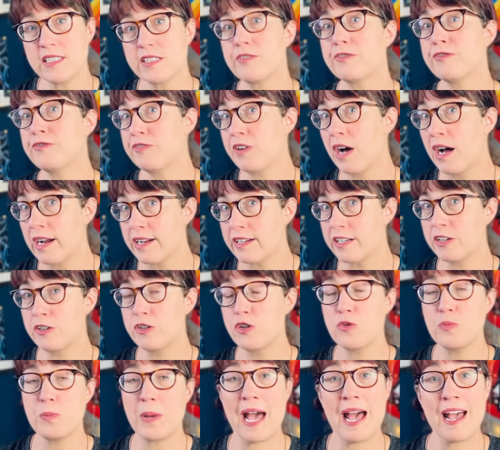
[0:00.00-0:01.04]
to find a
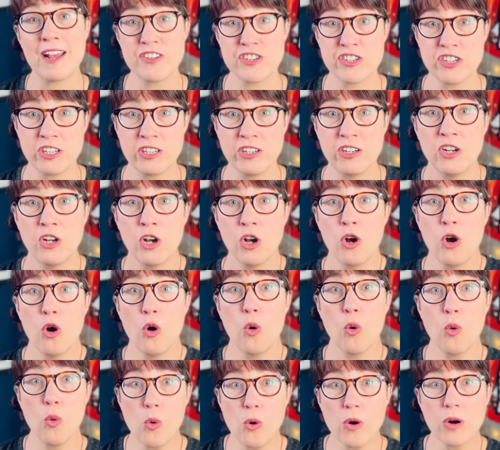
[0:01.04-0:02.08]
new passion
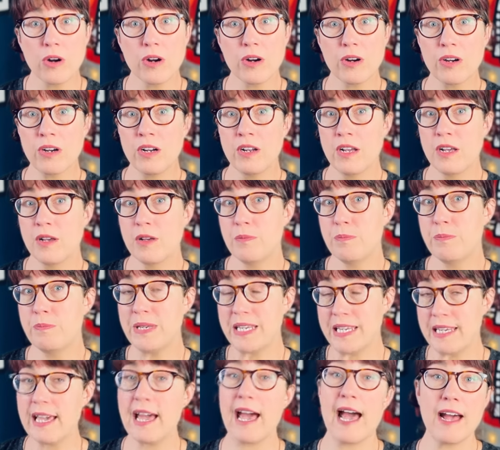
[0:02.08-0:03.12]
or
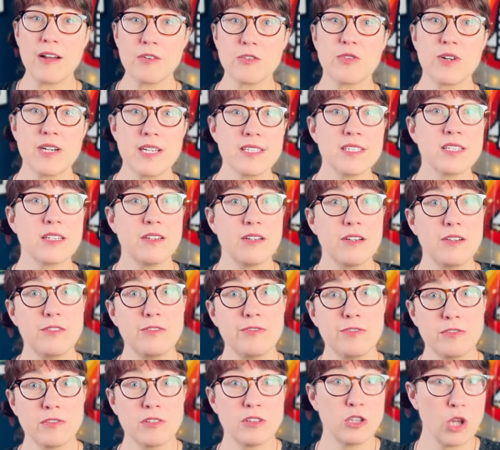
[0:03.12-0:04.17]
be at risk
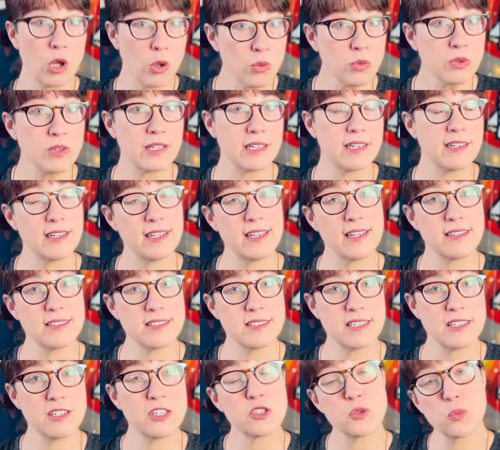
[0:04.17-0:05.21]
of
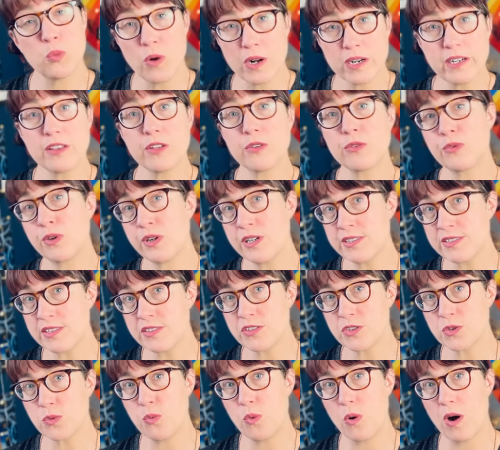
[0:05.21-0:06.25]
loneliness. And it's one of the
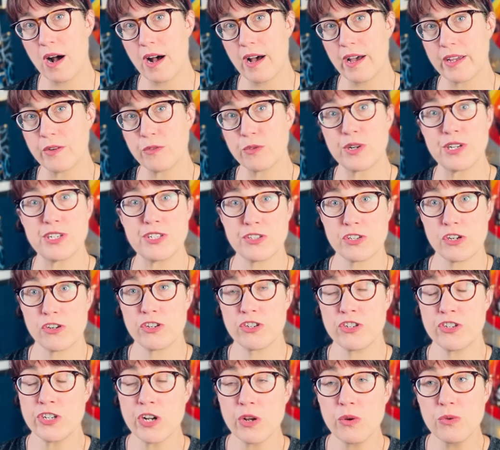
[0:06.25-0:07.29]
reasons why research
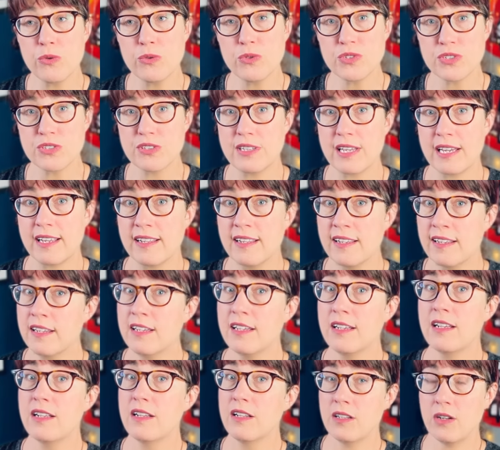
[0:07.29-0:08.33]
shows that
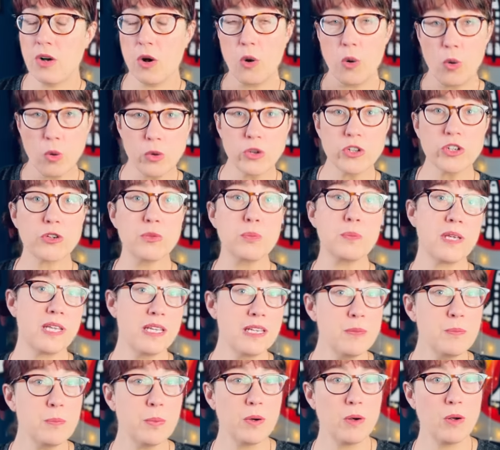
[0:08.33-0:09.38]
older
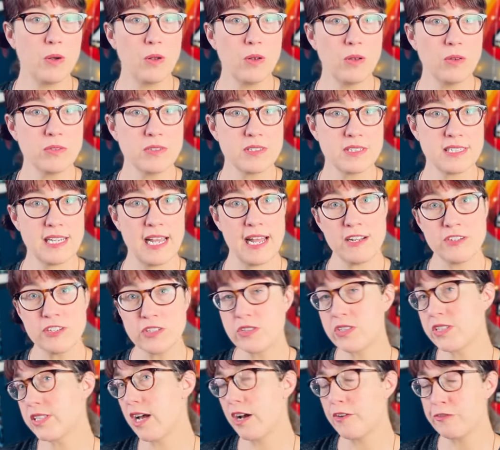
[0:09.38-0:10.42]
people tend to
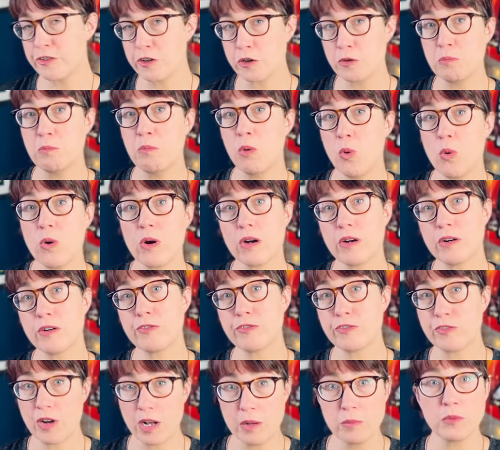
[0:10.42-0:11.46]
suffer more
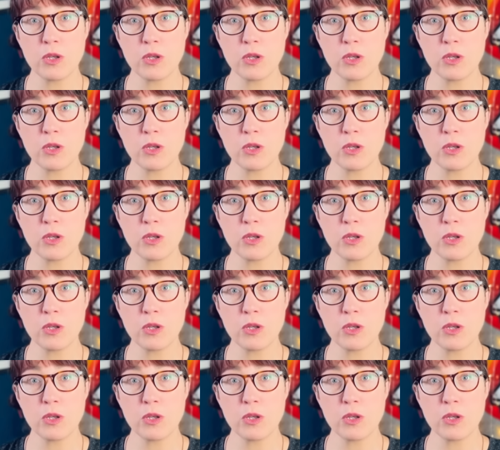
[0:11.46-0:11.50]
from